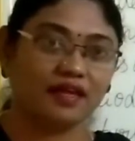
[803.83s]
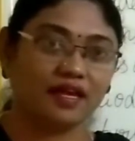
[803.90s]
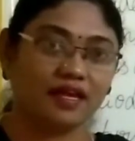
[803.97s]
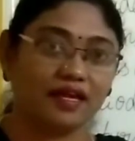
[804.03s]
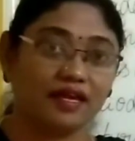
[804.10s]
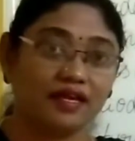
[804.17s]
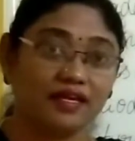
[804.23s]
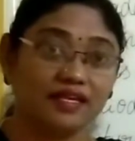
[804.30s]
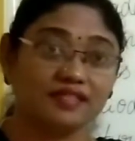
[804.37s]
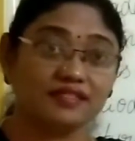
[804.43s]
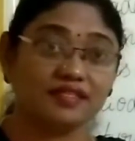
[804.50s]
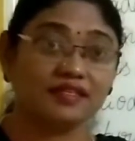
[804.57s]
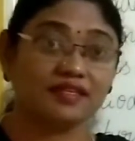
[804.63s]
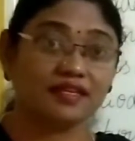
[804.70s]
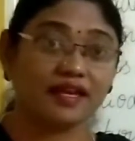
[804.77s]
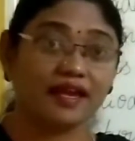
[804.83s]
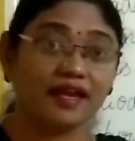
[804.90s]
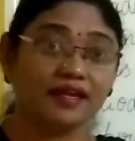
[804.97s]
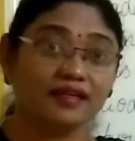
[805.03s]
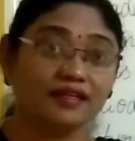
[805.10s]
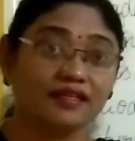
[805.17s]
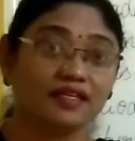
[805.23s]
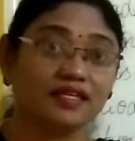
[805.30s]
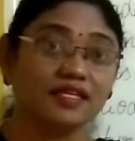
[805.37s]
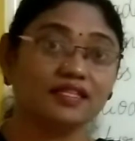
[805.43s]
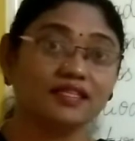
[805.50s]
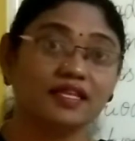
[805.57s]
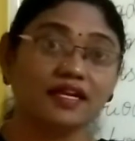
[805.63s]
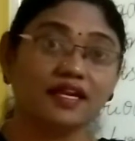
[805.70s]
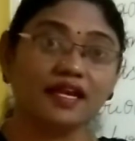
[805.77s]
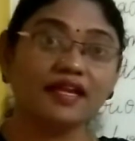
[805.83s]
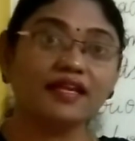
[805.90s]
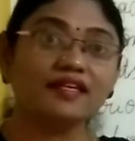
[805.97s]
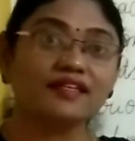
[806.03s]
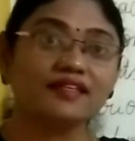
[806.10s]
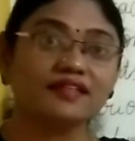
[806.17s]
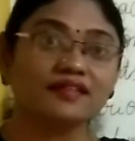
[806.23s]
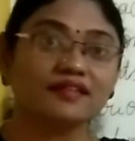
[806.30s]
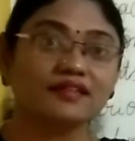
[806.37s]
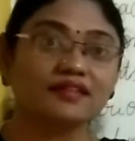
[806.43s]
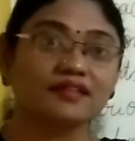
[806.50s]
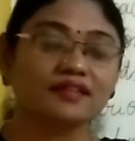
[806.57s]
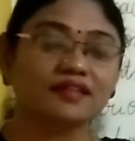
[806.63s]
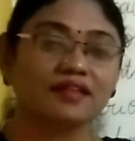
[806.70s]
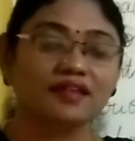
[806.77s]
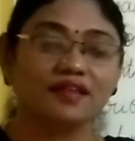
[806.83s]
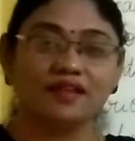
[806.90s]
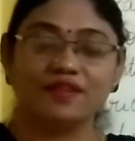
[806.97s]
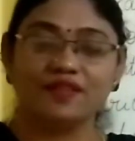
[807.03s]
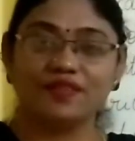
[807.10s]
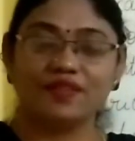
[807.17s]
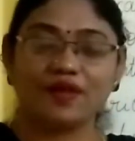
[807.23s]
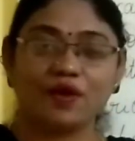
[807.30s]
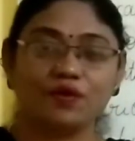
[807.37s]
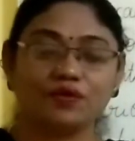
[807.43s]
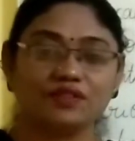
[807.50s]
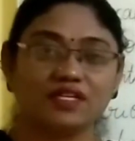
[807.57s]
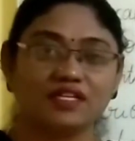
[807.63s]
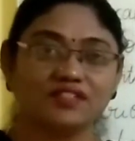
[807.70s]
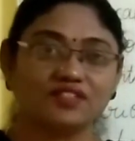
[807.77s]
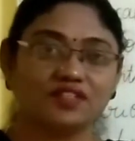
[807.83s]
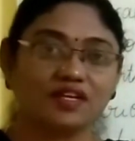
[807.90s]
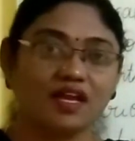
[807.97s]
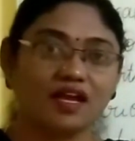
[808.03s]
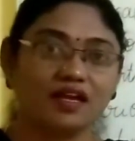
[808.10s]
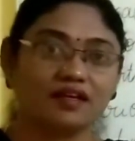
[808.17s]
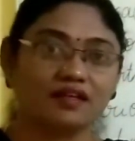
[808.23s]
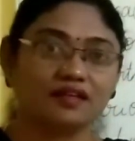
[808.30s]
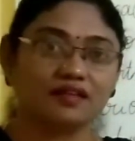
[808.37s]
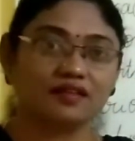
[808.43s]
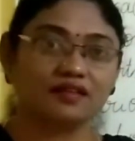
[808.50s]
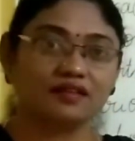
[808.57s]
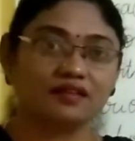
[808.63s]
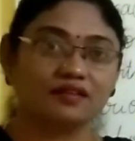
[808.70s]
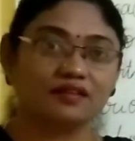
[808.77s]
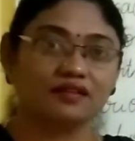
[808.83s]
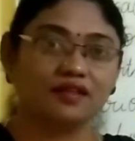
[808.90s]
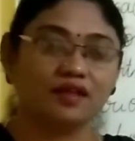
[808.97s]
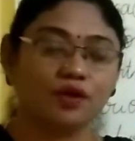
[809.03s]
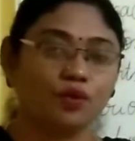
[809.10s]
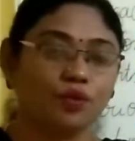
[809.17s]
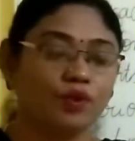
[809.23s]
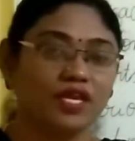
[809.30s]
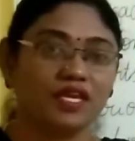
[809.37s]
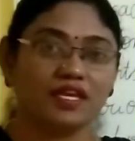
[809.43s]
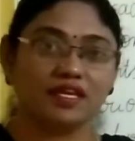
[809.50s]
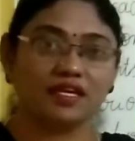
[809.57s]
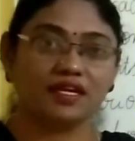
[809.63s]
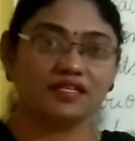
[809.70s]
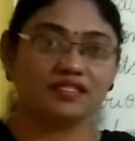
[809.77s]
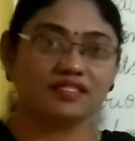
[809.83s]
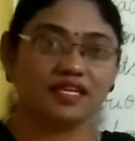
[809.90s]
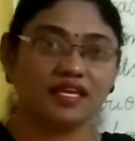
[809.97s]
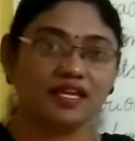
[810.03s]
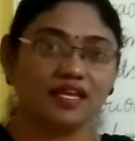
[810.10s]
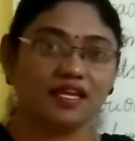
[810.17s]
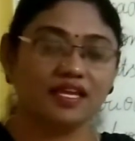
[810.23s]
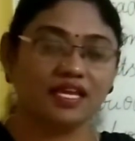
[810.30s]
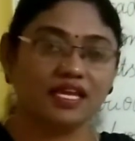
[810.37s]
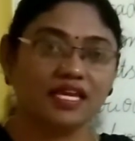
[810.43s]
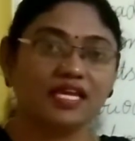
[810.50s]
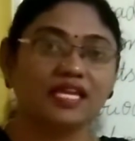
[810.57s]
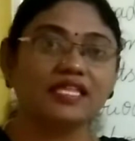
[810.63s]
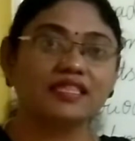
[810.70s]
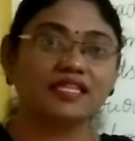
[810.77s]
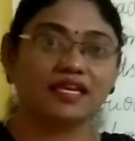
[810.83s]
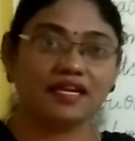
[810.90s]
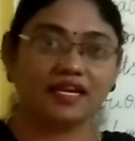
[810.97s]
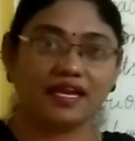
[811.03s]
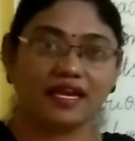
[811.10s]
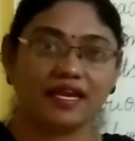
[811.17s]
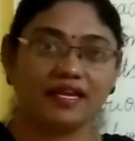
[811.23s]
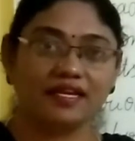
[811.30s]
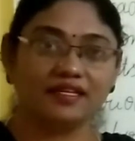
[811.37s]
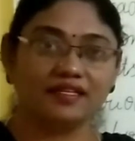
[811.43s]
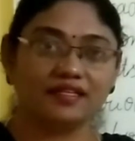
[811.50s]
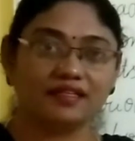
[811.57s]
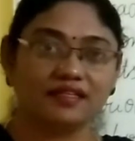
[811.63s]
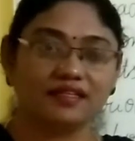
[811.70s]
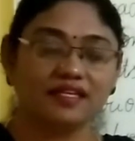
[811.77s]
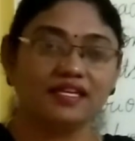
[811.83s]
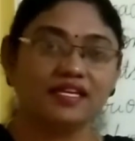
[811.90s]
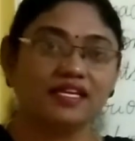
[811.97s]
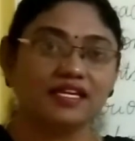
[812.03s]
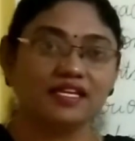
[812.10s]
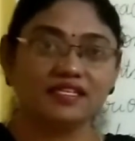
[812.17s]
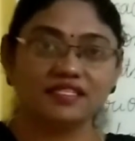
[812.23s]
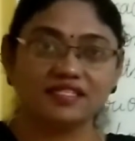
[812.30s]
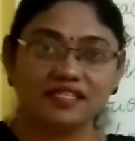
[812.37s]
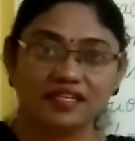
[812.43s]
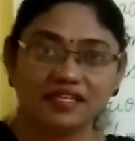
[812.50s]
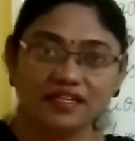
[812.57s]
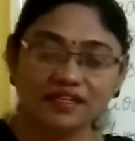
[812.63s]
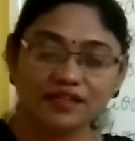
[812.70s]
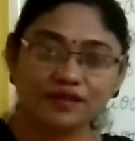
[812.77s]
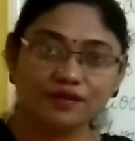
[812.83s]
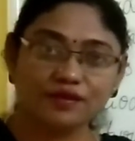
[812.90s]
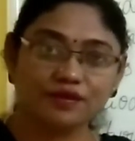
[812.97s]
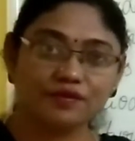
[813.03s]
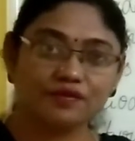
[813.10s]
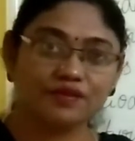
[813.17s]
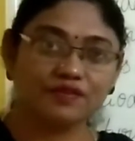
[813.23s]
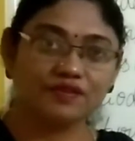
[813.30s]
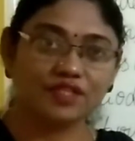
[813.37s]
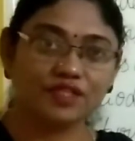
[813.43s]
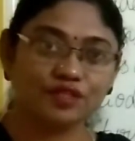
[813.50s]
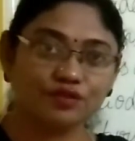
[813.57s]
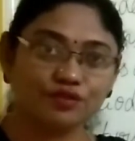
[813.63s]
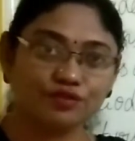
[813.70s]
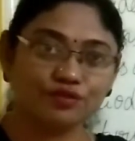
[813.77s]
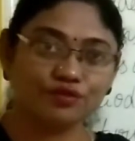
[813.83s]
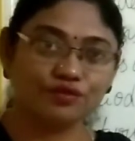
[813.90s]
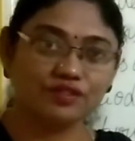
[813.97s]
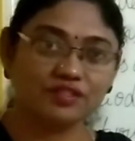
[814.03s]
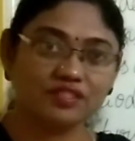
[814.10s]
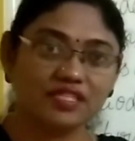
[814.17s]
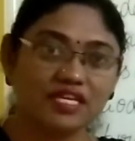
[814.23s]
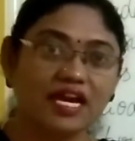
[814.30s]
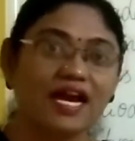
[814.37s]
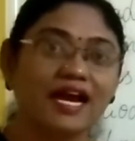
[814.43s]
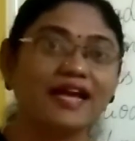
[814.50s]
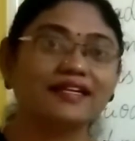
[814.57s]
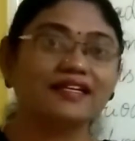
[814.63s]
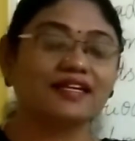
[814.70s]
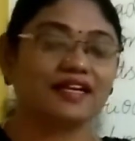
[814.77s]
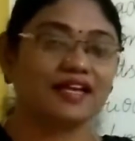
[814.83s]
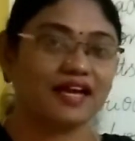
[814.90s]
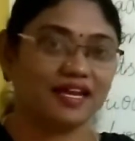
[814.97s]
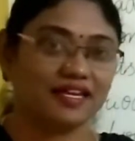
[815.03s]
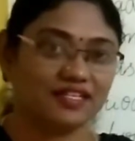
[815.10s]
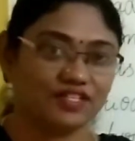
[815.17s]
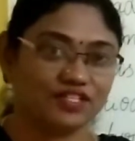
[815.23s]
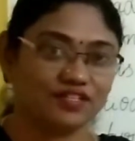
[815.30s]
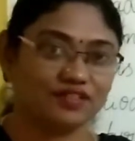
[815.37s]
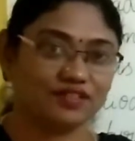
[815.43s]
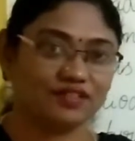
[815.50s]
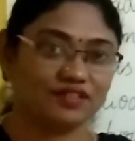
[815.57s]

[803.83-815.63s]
and is that right? In the night? No, that's wrong. We cannot say in the night. Instead, we will use at night.